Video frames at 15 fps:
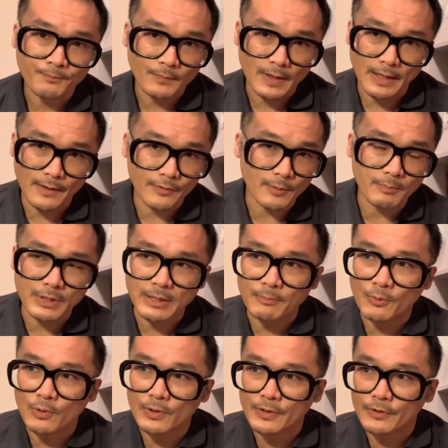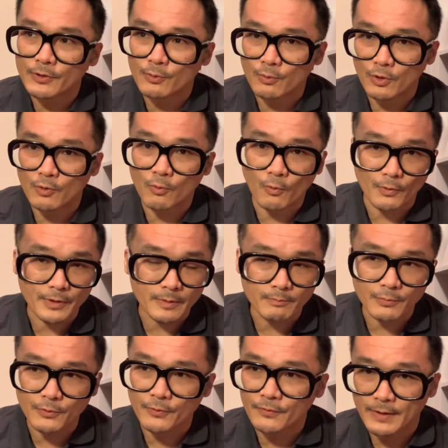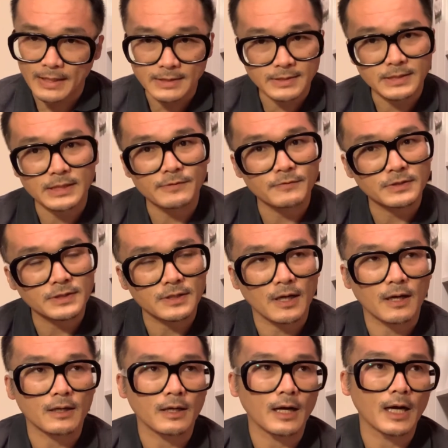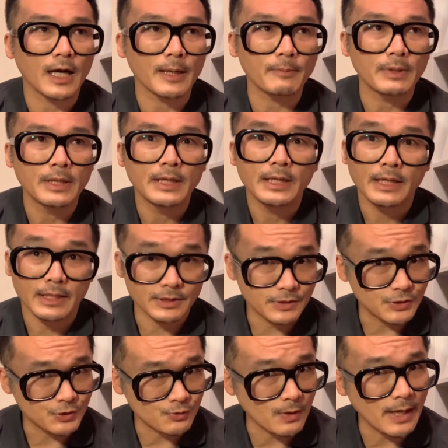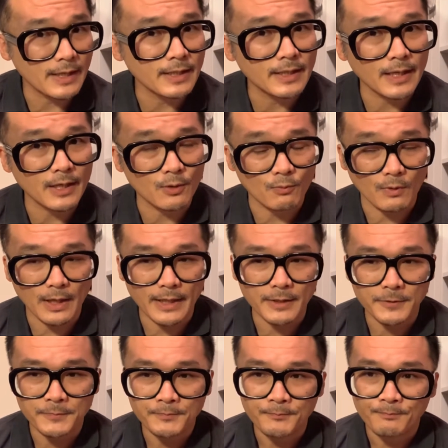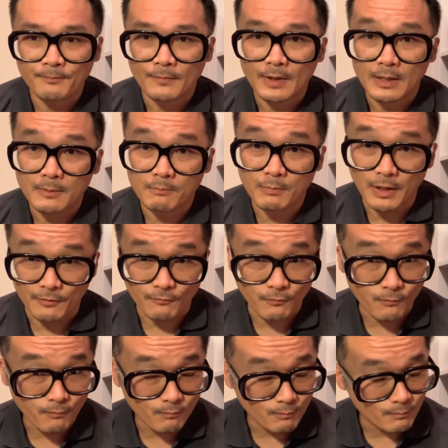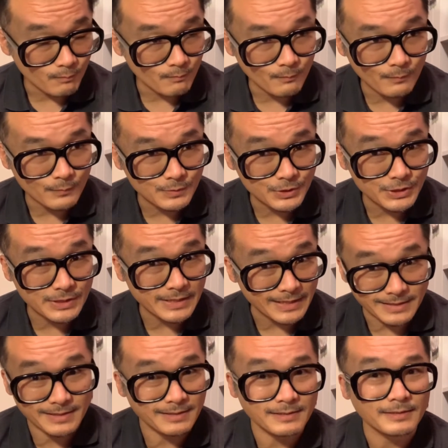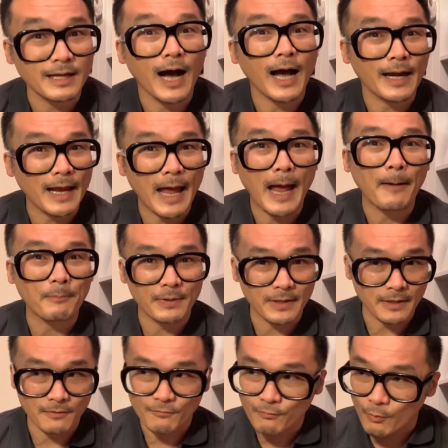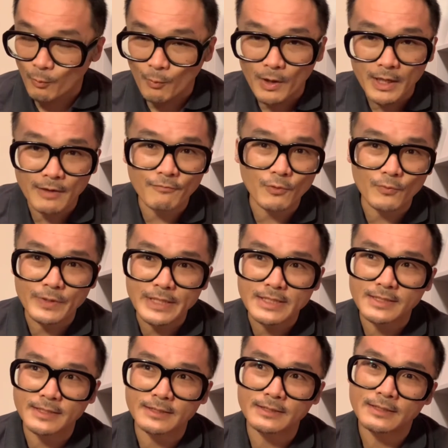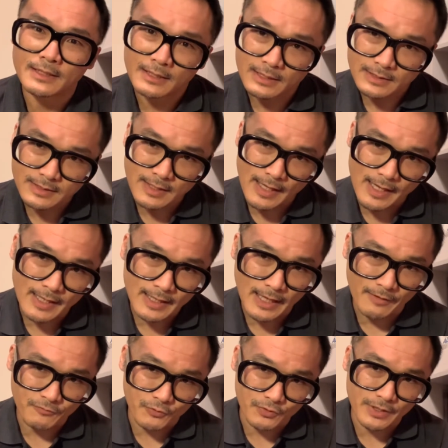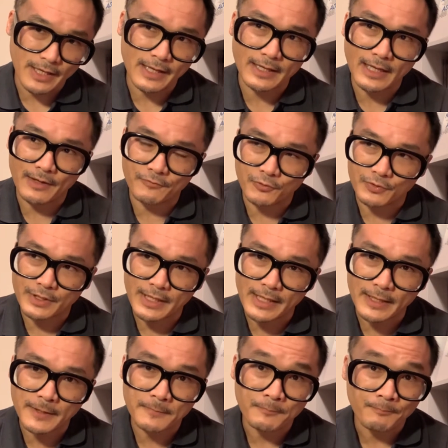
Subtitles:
and the people in the recording booth and Stephen Sondheim. And she's trying to get it right. But it's not happening. For whatever reason, take after take after take,